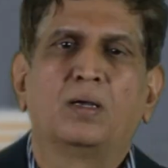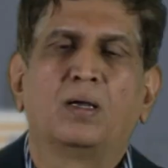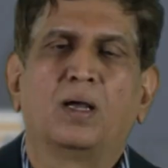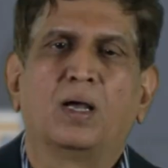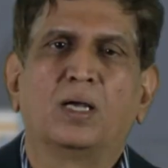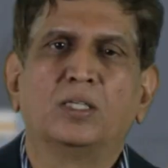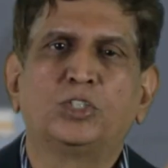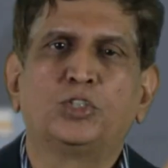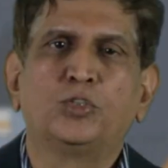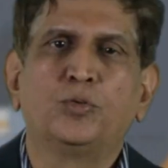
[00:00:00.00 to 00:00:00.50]

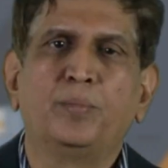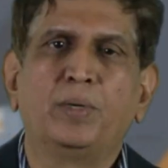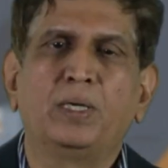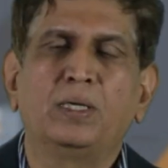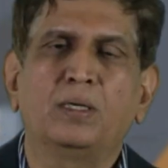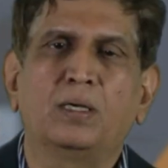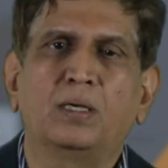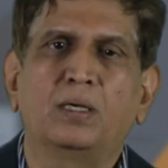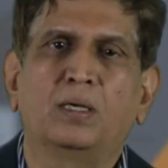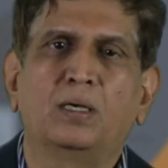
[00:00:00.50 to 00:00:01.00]

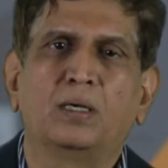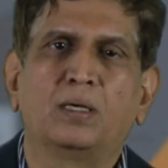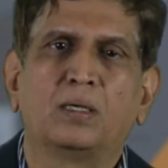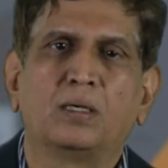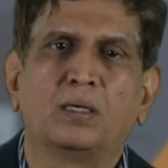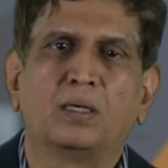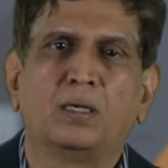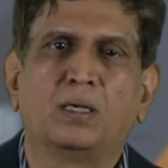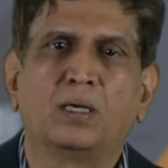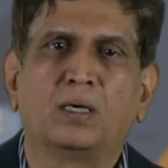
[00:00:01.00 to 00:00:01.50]
Assuming
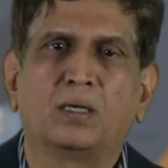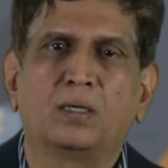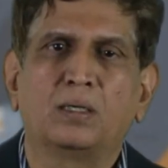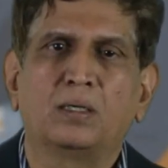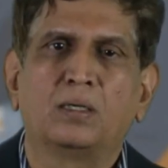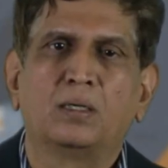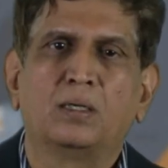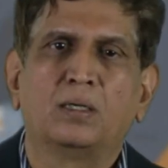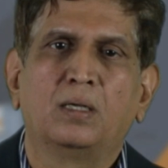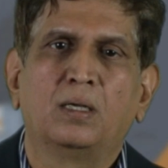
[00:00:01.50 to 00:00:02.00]
the
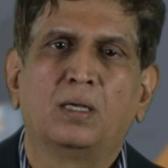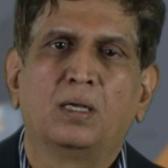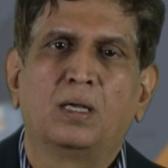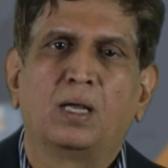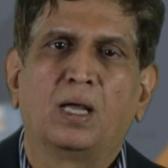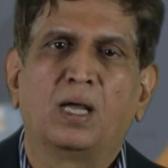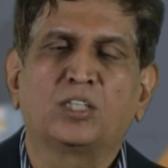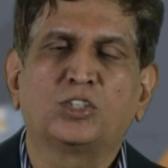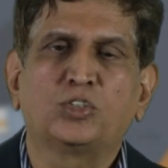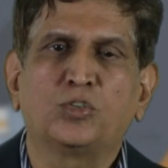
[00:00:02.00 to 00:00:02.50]

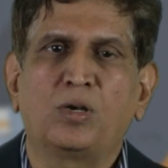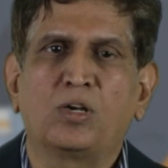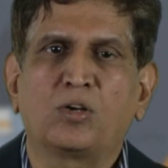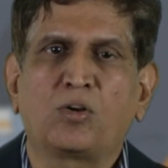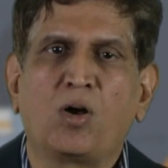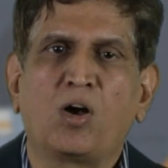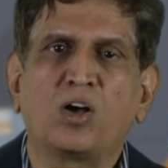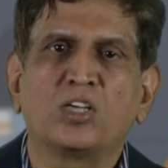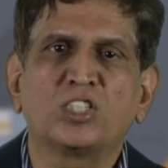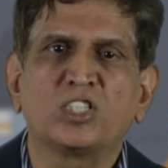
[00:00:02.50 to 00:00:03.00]
actual
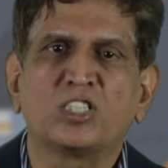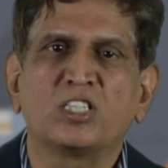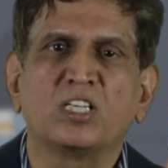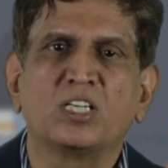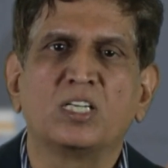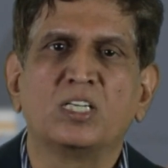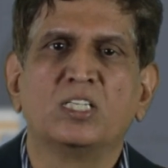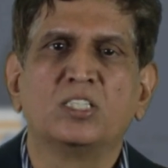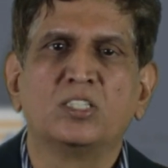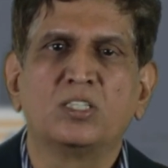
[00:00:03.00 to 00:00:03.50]
cost
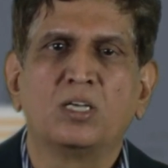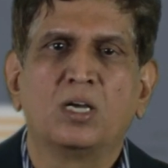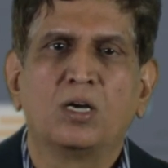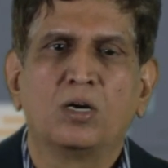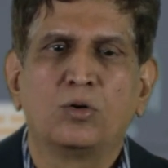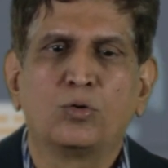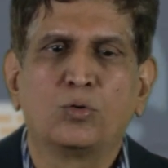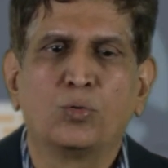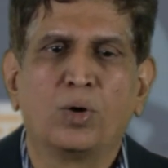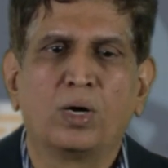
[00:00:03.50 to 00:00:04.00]
is
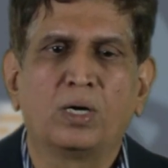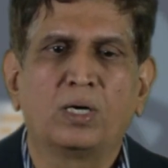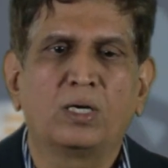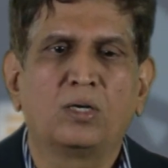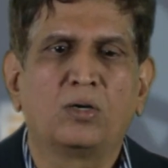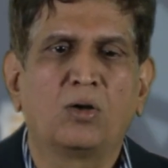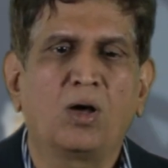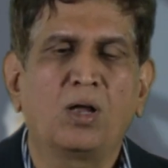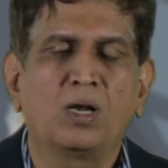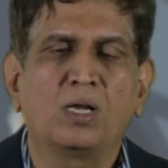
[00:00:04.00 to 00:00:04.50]

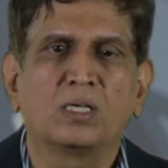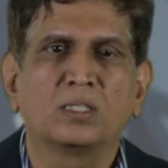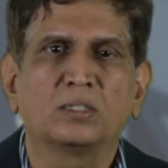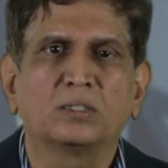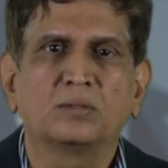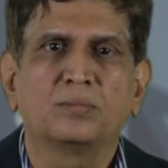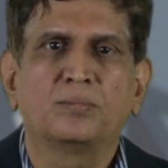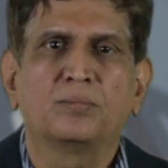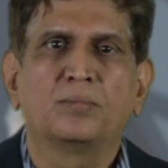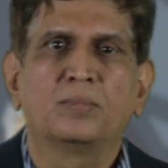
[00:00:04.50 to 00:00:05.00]

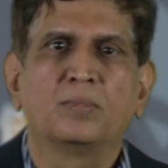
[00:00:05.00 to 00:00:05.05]
$200,